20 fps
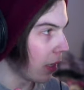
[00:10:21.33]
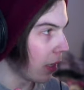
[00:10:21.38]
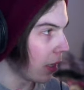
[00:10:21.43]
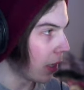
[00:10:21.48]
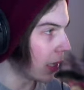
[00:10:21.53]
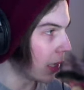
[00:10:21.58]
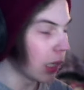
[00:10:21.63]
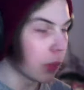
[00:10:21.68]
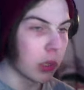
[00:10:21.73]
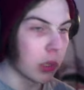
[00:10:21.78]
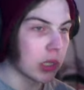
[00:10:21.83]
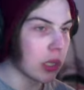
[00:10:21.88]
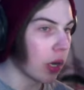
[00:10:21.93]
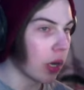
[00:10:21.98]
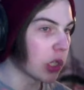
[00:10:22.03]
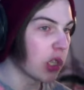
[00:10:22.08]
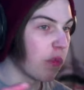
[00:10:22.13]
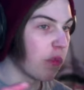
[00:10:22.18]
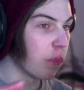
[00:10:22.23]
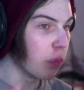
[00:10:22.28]
Then there were
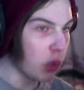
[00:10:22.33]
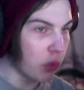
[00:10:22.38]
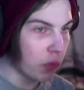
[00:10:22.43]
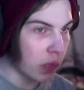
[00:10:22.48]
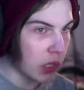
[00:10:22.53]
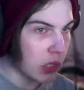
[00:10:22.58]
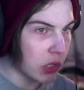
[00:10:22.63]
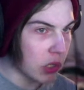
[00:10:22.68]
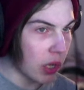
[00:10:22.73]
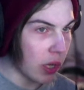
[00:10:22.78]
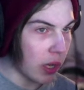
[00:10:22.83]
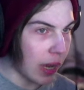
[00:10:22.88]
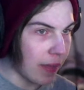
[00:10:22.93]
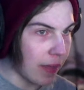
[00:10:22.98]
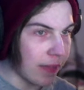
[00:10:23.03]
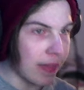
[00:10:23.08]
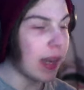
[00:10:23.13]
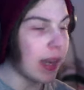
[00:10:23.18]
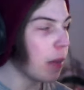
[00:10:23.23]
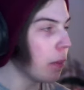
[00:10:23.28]
talks of movies,
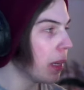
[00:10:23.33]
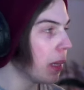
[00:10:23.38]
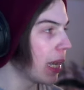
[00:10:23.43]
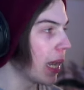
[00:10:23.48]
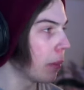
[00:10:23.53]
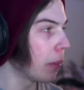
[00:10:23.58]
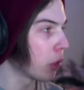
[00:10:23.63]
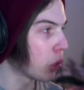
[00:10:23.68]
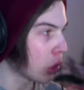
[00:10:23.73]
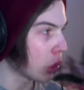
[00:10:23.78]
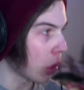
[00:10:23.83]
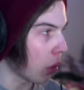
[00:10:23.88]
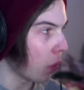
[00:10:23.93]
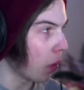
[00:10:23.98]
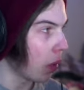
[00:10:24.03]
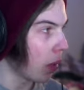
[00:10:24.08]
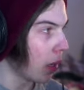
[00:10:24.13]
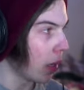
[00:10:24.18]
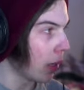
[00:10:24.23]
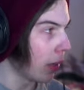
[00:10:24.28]
and then it became a show.
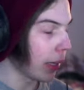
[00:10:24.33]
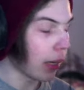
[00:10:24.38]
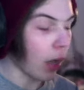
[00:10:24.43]
Like,